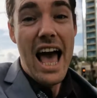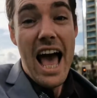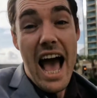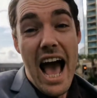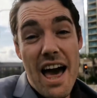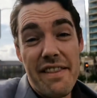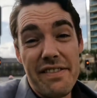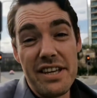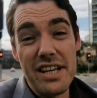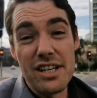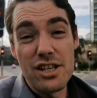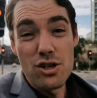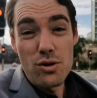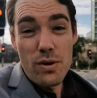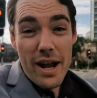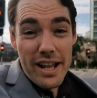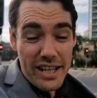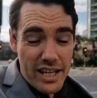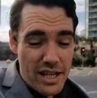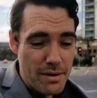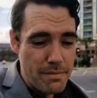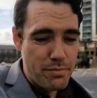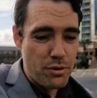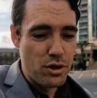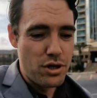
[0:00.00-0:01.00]
And the
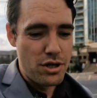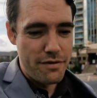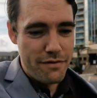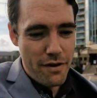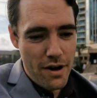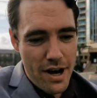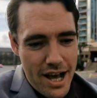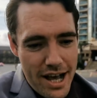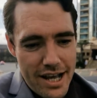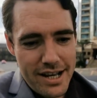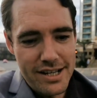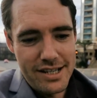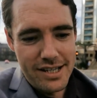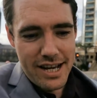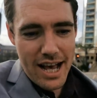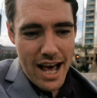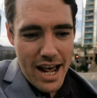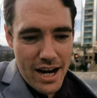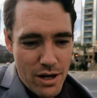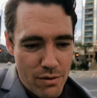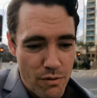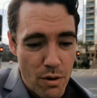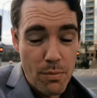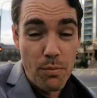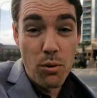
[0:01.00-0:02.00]
Australian bushfires had
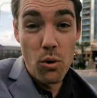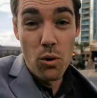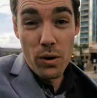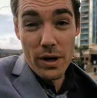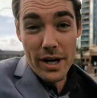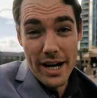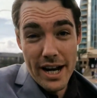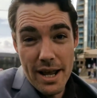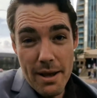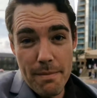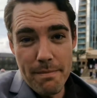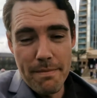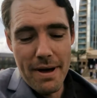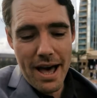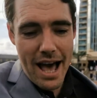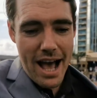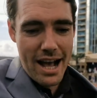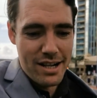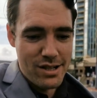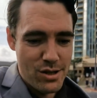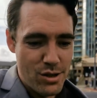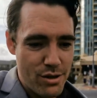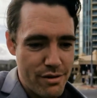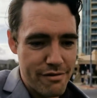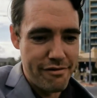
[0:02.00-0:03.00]
a reported
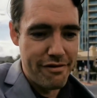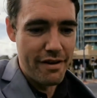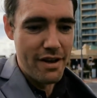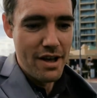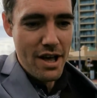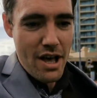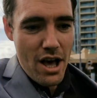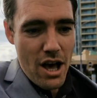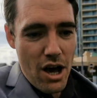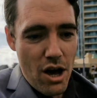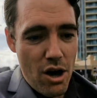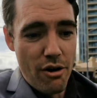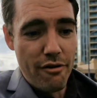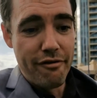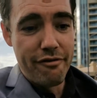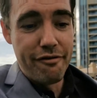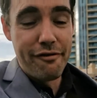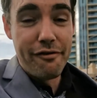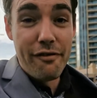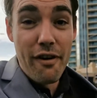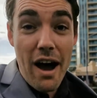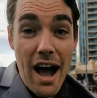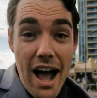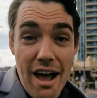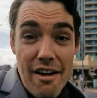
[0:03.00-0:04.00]
impact of
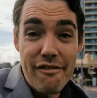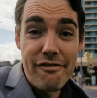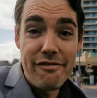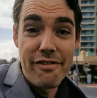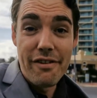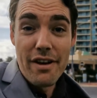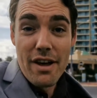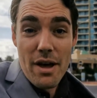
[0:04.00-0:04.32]
$5